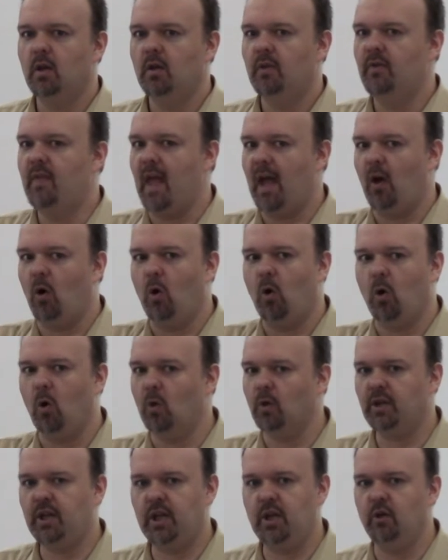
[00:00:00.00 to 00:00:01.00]
That
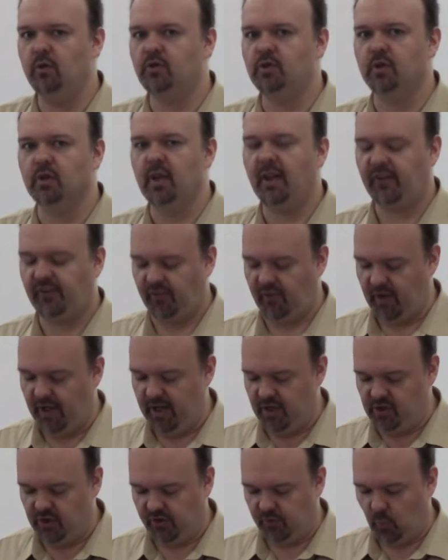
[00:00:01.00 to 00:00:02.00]
whole huge list that
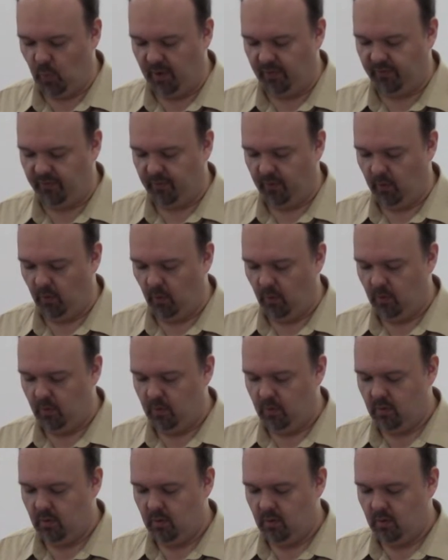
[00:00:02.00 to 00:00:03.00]
he just went through
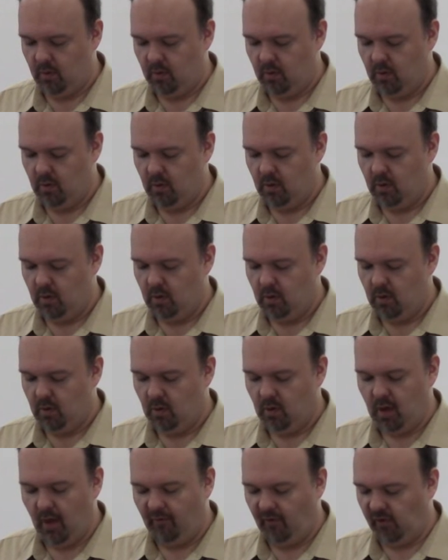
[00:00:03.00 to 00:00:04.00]

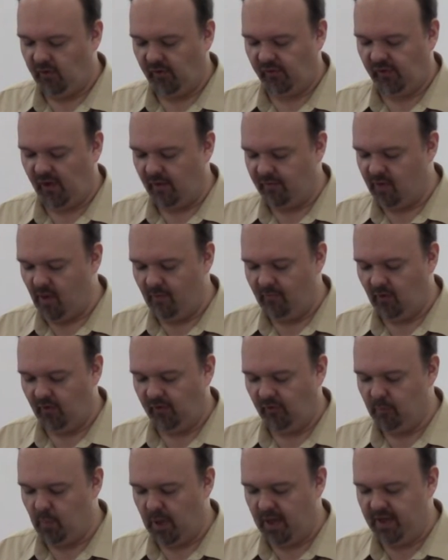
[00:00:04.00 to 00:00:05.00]
lovers of self, lovers
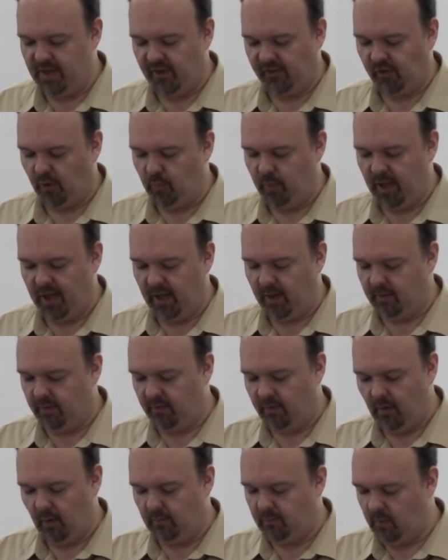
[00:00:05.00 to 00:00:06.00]
of money, disobedient,
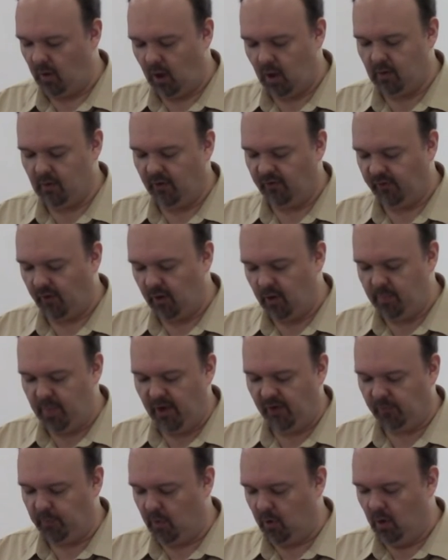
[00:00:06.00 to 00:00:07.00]
heartless,
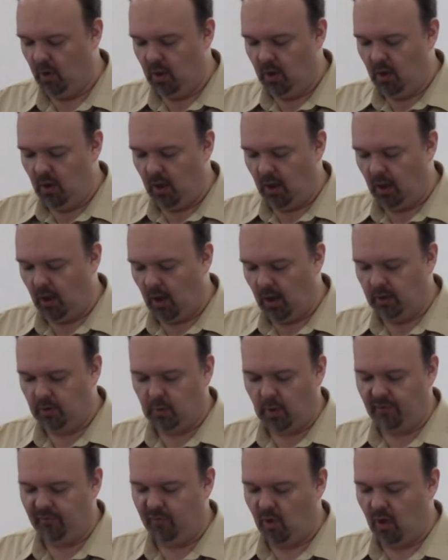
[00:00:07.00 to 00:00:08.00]
unappeasable, uh,
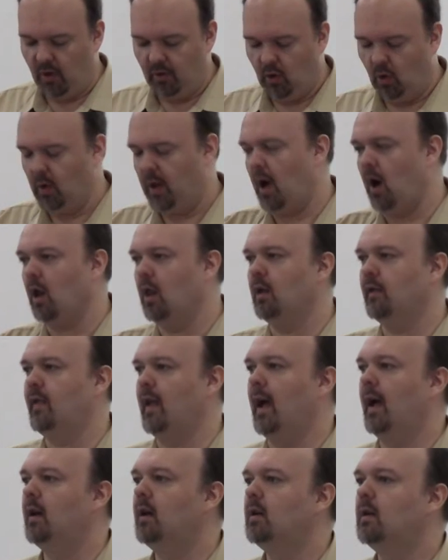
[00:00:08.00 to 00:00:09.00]
ungrateful, unholy, all of that